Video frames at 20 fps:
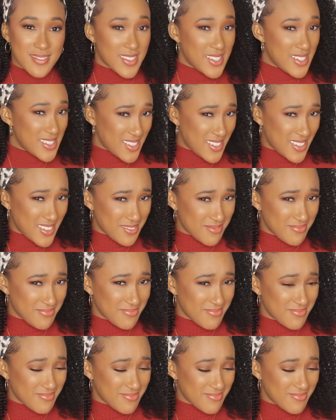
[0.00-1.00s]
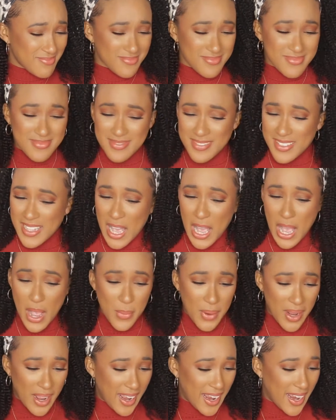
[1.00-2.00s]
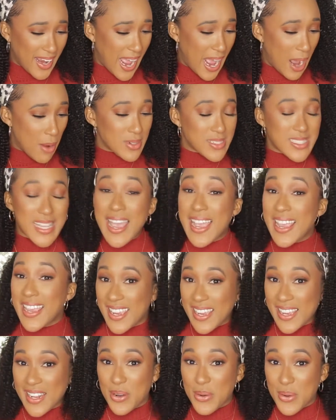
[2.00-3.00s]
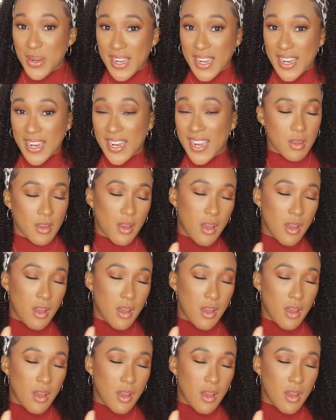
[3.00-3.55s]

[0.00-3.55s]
Is it? Okay, I will take it, okay?